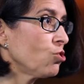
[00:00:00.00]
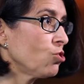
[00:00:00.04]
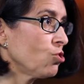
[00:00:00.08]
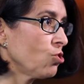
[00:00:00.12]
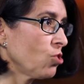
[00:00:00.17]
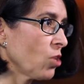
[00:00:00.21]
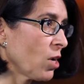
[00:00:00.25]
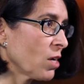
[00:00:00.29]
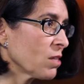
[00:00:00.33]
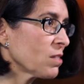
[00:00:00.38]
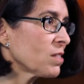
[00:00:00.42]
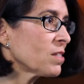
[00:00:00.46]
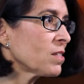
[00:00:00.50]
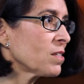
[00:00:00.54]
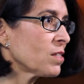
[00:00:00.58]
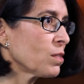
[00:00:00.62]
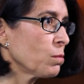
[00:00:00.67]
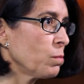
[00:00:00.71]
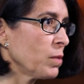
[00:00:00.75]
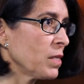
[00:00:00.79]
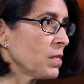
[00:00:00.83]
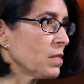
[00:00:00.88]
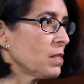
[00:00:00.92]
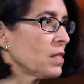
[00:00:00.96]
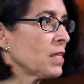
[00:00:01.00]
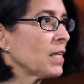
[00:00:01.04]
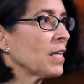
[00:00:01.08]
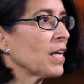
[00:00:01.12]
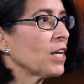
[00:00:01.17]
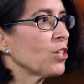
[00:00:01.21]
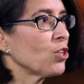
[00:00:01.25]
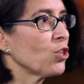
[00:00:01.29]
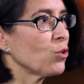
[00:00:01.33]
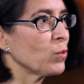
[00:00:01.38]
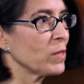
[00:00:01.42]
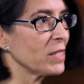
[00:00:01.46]
just to be
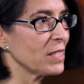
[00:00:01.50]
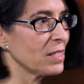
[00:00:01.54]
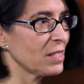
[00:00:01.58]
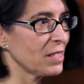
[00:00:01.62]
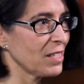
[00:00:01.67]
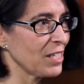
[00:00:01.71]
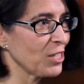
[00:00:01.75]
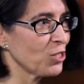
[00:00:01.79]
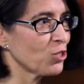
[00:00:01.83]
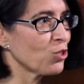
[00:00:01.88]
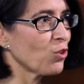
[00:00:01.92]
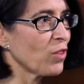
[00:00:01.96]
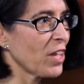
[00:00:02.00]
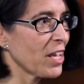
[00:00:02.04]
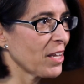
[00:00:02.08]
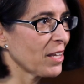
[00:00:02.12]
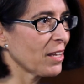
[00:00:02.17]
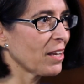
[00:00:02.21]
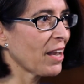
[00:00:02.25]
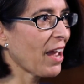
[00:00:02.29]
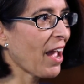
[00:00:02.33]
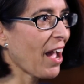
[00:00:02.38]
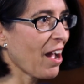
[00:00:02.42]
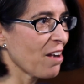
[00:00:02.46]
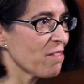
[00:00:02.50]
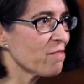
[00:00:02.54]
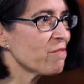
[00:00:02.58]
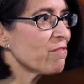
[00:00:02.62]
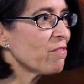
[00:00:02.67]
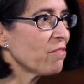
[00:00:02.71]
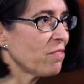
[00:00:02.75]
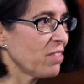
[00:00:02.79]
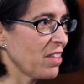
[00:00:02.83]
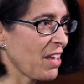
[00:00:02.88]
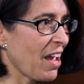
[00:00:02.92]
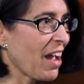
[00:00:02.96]
seen at UNC so they can have
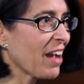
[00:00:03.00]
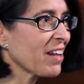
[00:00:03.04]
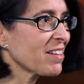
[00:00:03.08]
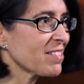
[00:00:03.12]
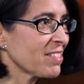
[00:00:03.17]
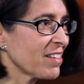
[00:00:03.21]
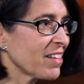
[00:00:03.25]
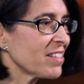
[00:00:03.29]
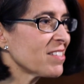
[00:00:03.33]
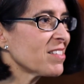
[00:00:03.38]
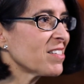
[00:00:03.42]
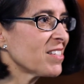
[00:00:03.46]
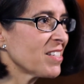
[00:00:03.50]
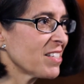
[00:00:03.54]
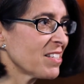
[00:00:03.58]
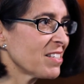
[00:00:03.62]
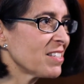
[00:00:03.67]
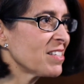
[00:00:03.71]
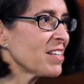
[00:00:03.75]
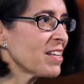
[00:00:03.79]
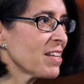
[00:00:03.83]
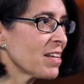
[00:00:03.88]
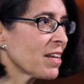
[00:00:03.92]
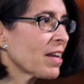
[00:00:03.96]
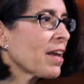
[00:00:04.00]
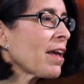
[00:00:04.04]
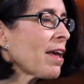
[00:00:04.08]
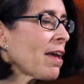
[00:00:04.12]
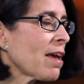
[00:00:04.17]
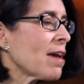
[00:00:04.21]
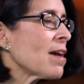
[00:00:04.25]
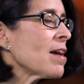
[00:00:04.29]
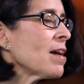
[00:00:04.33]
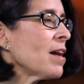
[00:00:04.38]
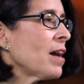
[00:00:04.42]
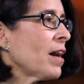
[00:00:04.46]
the access to Seek.
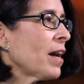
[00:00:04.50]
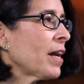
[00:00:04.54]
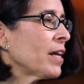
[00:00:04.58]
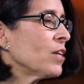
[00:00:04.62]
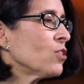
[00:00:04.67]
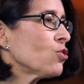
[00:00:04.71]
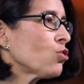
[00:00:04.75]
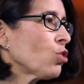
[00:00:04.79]
In